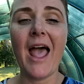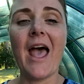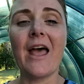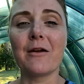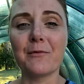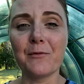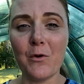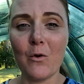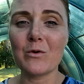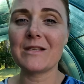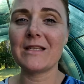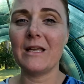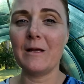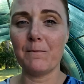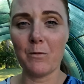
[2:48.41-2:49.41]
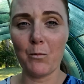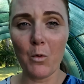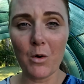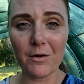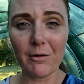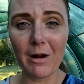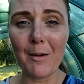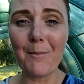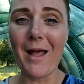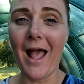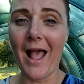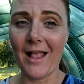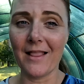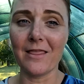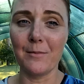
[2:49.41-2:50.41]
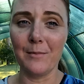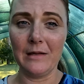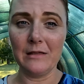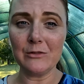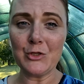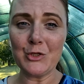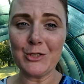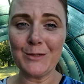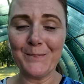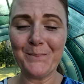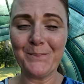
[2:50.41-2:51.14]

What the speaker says: and of course keep the water up and the mulch.